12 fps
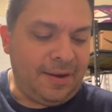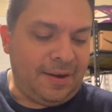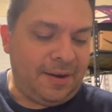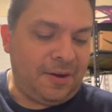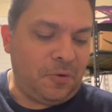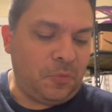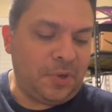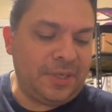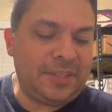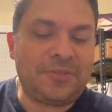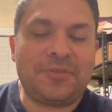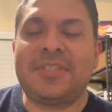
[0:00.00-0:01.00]
One
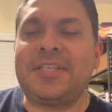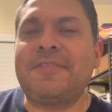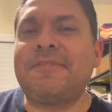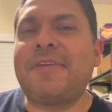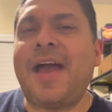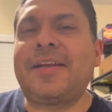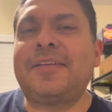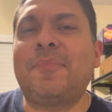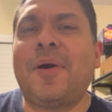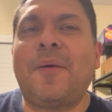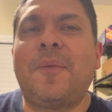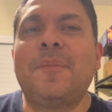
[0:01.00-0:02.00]
interesting fact
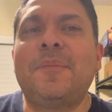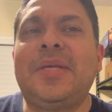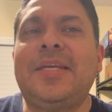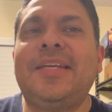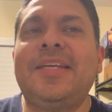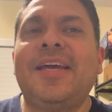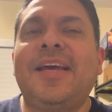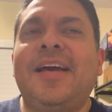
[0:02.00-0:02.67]
about me,